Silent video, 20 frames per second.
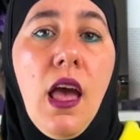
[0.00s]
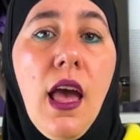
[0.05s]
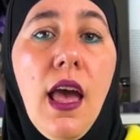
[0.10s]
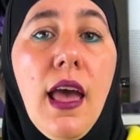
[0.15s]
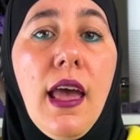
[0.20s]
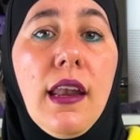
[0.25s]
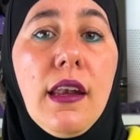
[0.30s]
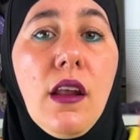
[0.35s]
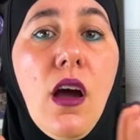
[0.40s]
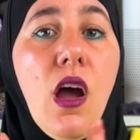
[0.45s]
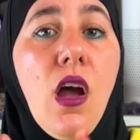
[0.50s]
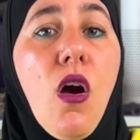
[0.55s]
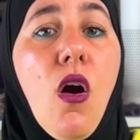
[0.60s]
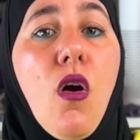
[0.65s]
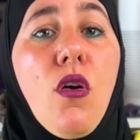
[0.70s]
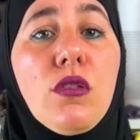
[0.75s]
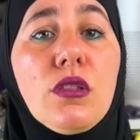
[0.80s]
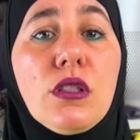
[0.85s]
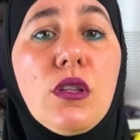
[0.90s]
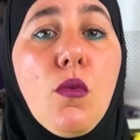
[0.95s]
And I
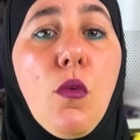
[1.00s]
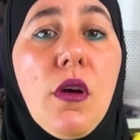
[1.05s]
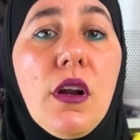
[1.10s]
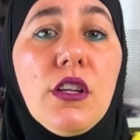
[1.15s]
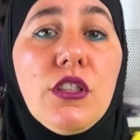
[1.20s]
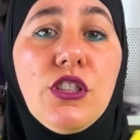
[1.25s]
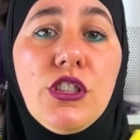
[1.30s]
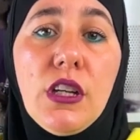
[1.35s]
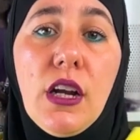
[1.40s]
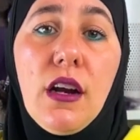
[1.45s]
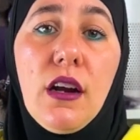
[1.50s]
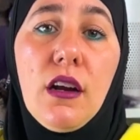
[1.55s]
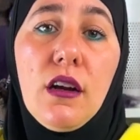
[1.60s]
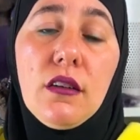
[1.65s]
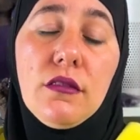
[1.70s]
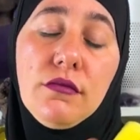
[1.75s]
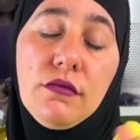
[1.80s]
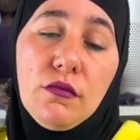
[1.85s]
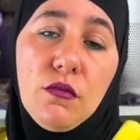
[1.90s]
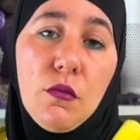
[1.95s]
also want to
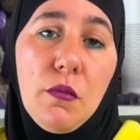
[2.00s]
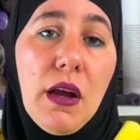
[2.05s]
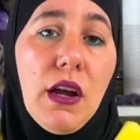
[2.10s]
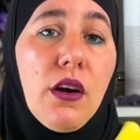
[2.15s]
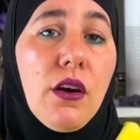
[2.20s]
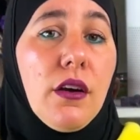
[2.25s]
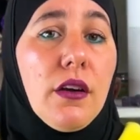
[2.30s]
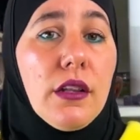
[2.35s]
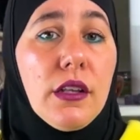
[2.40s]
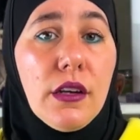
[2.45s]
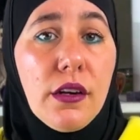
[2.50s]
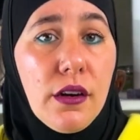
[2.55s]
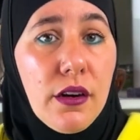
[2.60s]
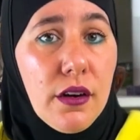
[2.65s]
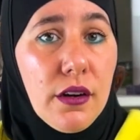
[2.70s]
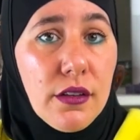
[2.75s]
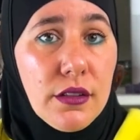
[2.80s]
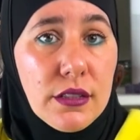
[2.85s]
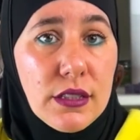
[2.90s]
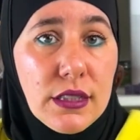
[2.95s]
share with my curly
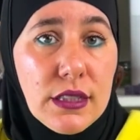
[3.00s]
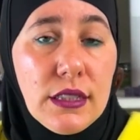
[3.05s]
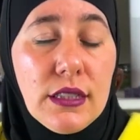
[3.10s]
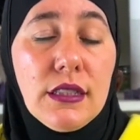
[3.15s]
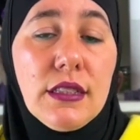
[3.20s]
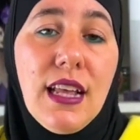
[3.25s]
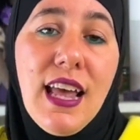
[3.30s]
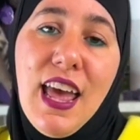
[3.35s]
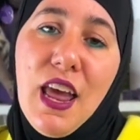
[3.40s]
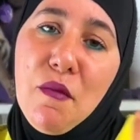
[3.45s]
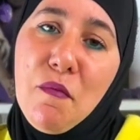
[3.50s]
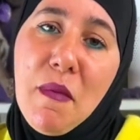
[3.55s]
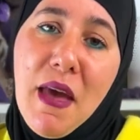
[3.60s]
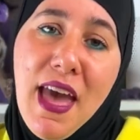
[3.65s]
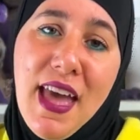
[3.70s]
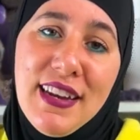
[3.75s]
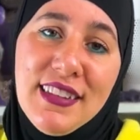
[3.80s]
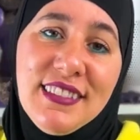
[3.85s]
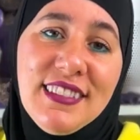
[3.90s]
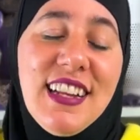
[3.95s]
girls and
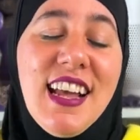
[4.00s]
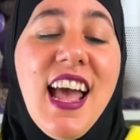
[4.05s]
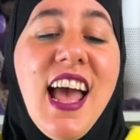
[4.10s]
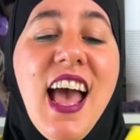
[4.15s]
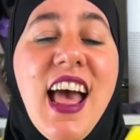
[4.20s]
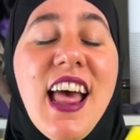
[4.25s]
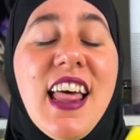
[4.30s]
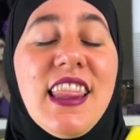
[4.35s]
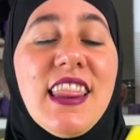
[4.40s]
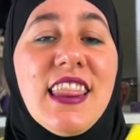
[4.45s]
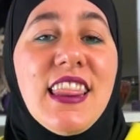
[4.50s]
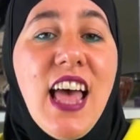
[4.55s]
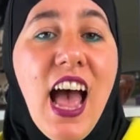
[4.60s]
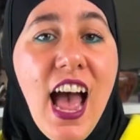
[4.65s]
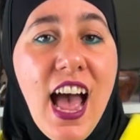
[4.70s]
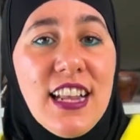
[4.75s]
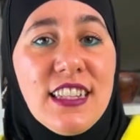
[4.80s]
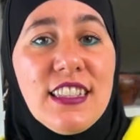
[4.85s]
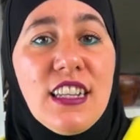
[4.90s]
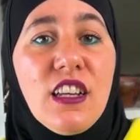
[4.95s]
men
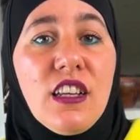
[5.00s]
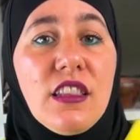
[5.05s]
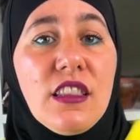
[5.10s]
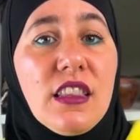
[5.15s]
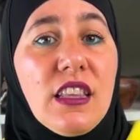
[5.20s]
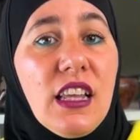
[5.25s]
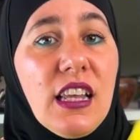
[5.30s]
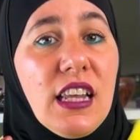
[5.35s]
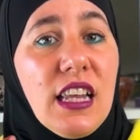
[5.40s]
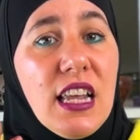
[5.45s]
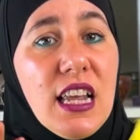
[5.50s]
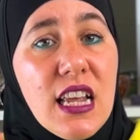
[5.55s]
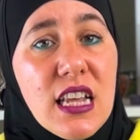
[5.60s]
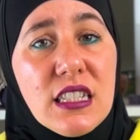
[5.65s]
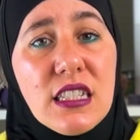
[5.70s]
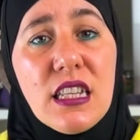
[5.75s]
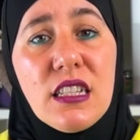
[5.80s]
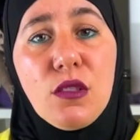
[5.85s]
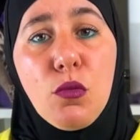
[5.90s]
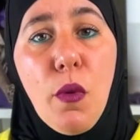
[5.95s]
that the
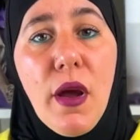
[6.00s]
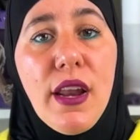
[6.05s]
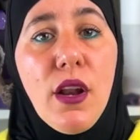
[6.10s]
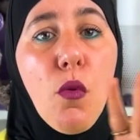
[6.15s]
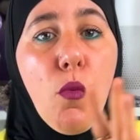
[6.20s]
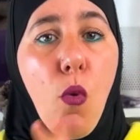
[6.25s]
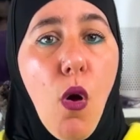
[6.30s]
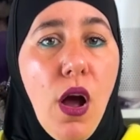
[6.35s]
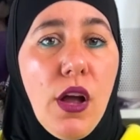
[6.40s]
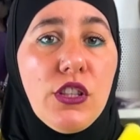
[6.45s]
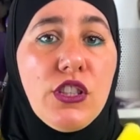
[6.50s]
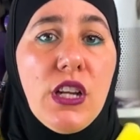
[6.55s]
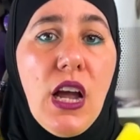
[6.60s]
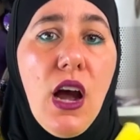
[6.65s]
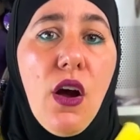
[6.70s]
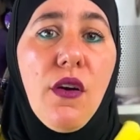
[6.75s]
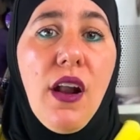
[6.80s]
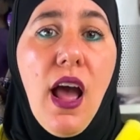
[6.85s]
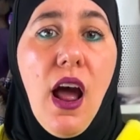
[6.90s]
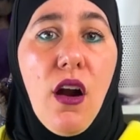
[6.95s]
easiest way to wash
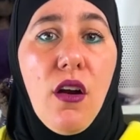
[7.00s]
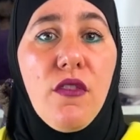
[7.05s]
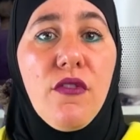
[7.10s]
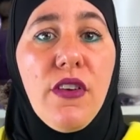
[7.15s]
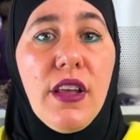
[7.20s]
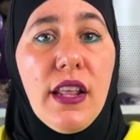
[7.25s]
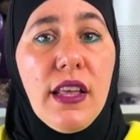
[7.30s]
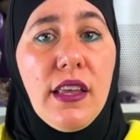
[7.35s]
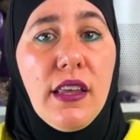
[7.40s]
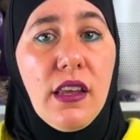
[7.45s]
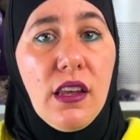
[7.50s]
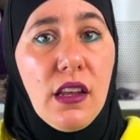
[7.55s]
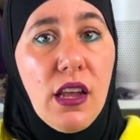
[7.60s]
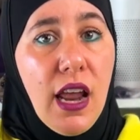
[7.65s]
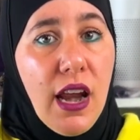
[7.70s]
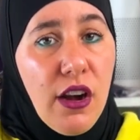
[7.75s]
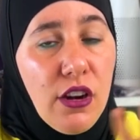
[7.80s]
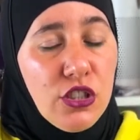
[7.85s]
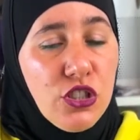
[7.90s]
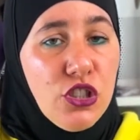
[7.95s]
out Ayurvedic
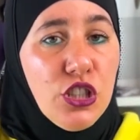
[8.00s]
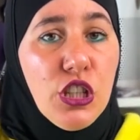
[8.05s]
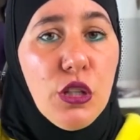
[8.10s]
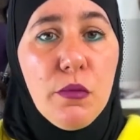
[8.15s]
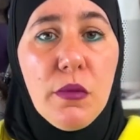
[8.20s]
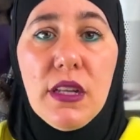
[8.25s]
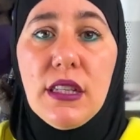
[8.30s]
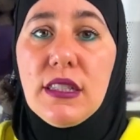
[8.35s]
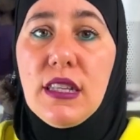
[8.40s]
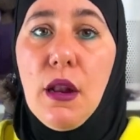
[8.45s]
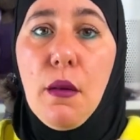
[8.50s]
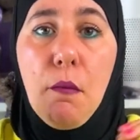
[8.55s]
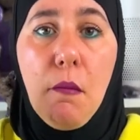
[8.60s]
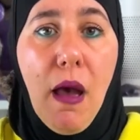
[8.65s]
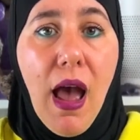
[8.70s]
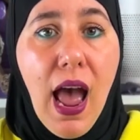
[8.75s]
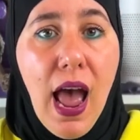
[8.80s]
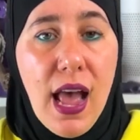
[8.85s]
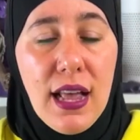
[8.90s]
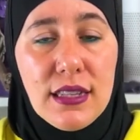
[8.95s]
hair treatments and
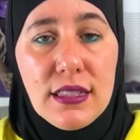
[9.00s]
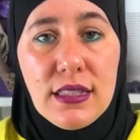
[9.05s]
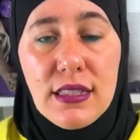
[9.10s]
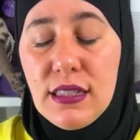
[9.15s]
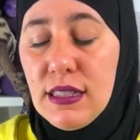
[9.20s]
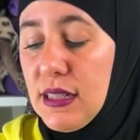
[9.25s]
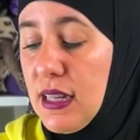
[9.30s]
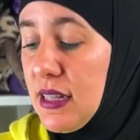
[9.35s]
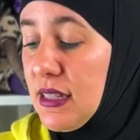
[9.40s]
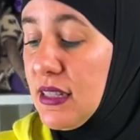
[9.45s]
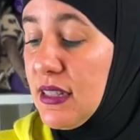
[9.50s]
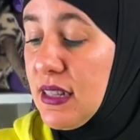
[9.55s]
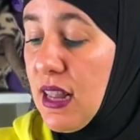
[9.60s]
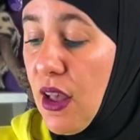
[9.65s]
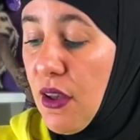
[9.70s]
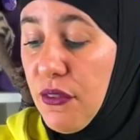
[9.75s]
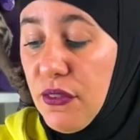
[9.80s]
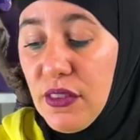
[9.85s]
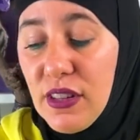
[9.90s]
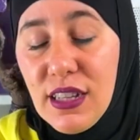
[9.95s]
masks is
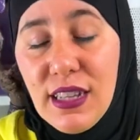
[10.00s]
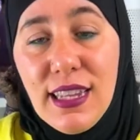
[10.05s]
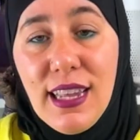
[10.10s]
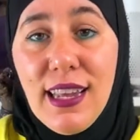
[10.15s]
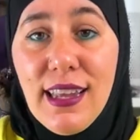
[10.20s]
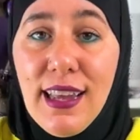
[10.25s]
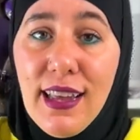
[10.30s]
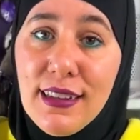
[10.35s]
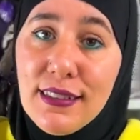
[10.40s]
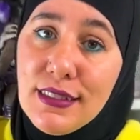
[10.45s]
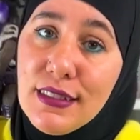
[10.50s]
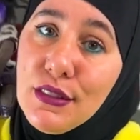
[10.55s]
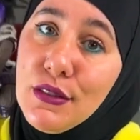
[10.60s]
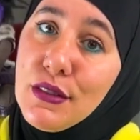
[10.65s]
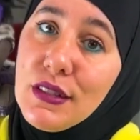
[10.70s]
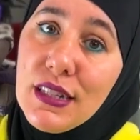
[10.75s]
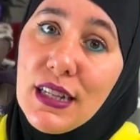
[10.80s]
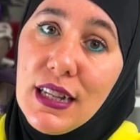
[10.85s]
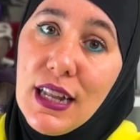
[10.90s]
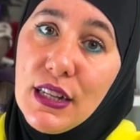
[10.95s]
definitely, again, to
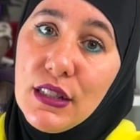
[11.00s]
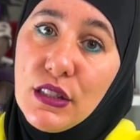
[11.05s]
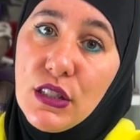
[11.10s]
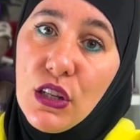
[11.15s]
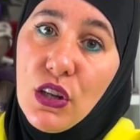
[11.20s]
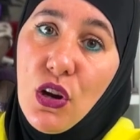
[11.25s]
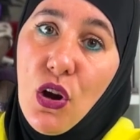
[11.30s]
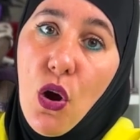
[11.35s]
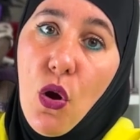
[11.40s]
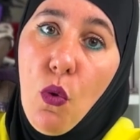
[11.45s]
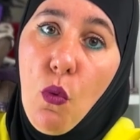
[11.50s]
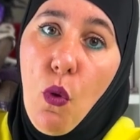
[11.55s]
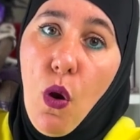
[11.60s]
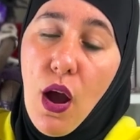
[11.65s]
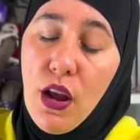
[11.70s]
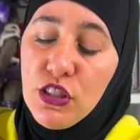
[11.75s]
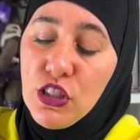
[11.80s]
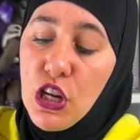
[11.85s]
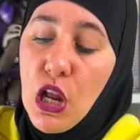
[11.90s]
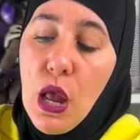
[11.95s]
use the cleansing
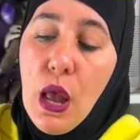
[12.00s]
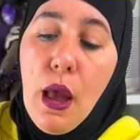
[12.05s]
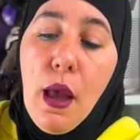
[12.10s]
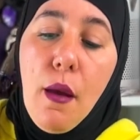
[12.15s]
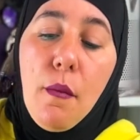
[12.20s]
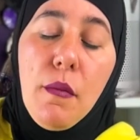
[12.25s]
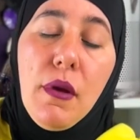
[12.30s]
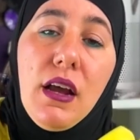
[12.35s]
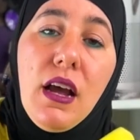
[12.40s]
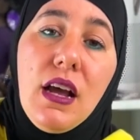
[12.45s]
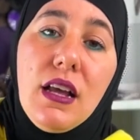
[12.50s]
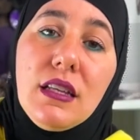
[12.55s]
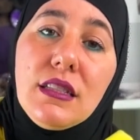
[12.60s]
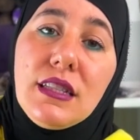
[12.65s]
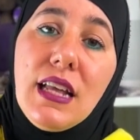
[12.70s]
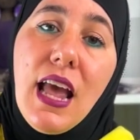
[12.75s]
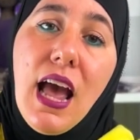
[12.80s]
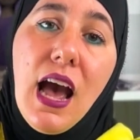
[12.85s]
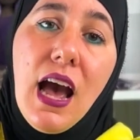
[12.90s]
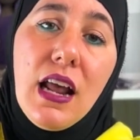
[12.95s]
co-wash, because
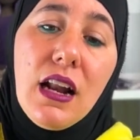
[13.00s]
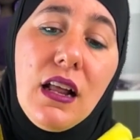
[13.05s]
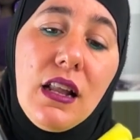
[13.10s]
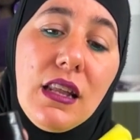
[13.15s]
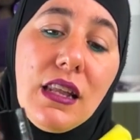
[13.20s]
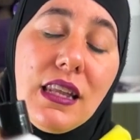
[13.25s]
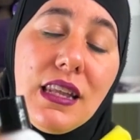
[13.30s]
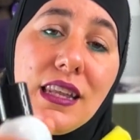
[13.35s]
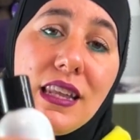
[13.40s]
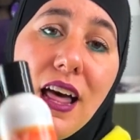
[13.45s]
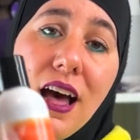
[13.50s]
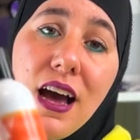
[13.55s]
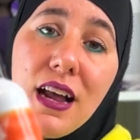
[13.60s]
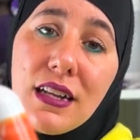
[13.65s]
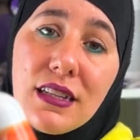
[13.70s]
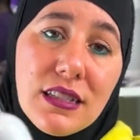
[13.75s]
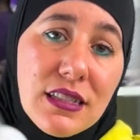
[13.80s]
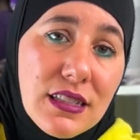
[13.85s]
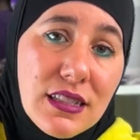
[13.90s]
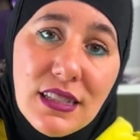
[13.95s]
they add a lot
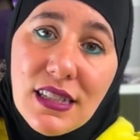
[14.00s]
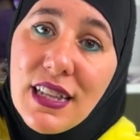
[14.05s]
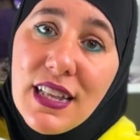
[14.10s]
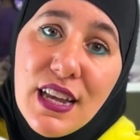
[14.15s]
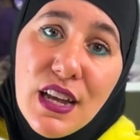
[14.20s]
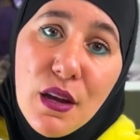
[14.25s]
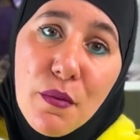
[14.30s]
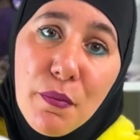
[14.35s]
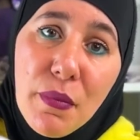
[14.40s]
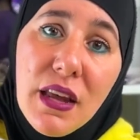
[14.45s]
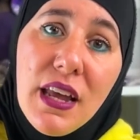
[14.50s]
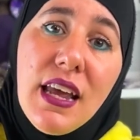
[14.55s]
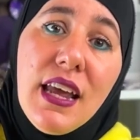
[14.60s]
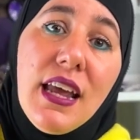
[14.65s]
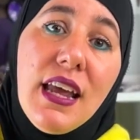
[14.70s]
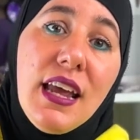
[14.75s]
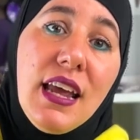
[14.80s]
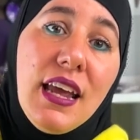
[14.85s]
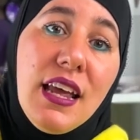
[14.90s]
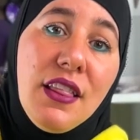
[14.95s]
of slip.
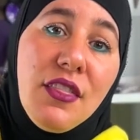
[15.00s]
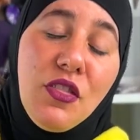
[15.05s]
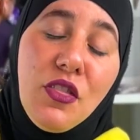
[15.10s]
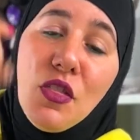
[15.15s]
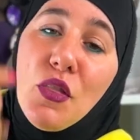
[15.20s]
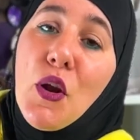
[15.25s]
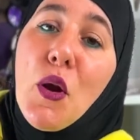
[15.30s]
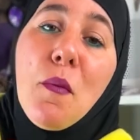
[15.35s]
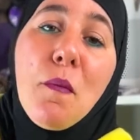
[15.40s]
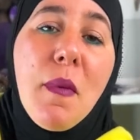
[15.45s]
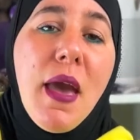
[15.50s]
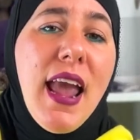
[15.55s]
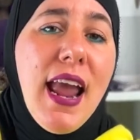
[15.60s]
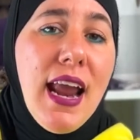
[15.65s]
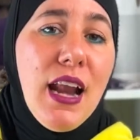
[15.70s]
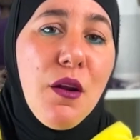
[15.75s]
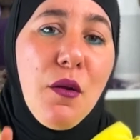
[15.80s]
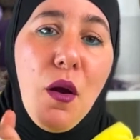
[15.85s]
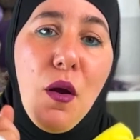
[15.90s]
They're made